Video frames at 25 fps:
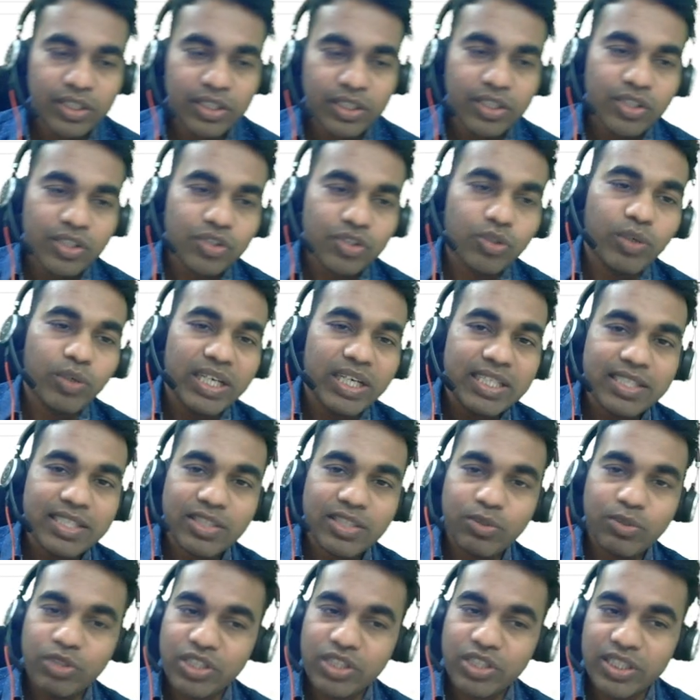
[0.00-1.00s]
So what
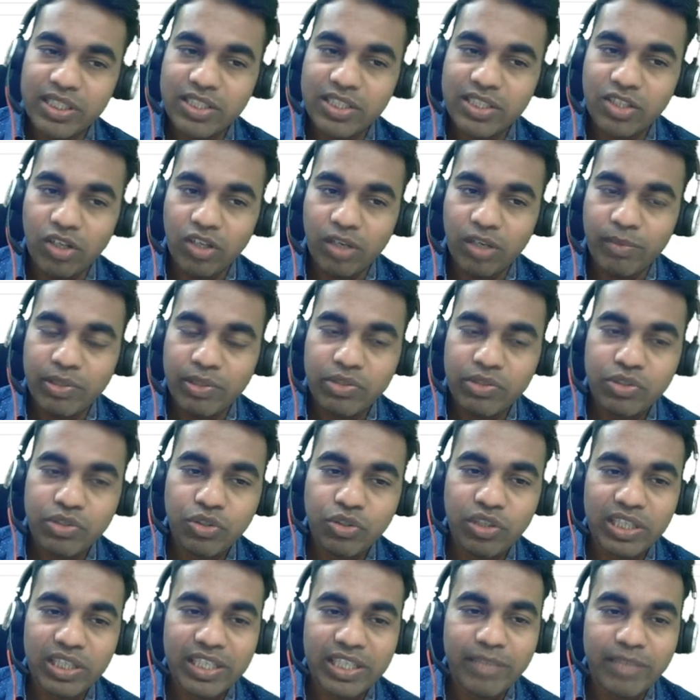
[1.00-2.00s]
this question is all about?
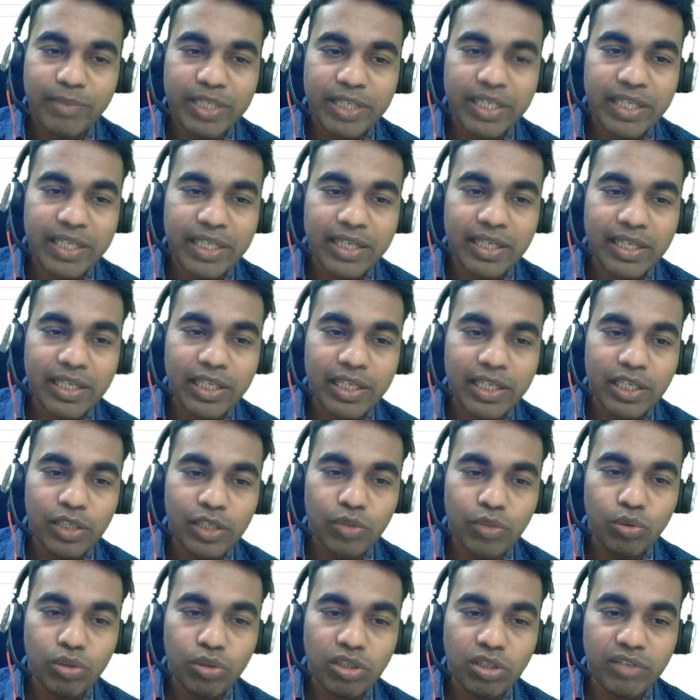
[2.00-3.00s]
So given a
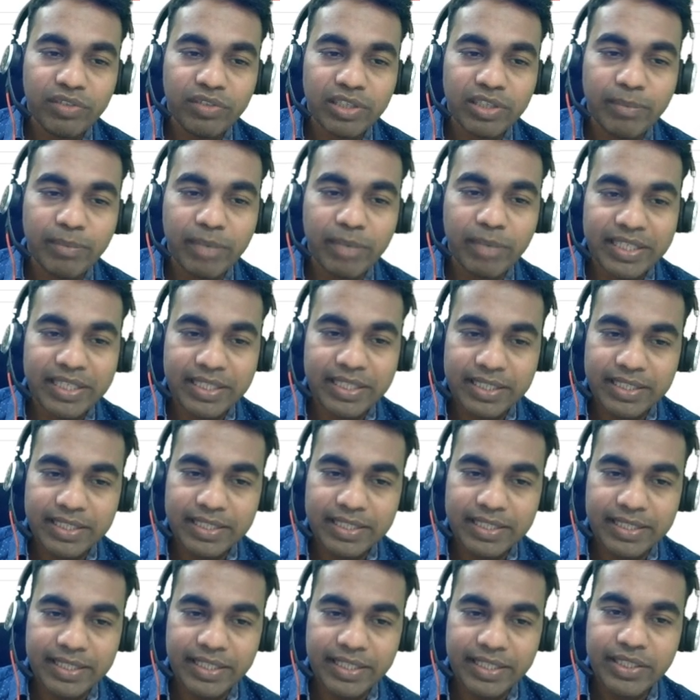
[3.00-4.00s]
root of a binary
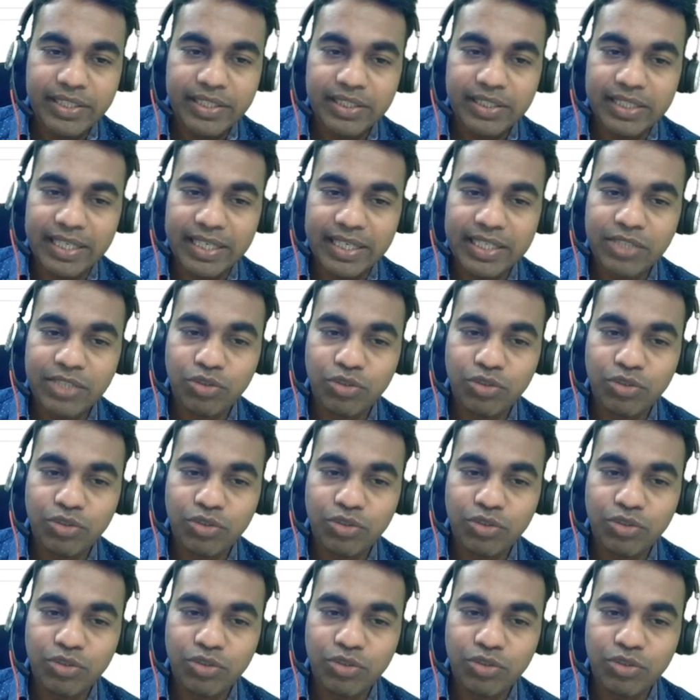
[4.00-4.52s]
tree, right?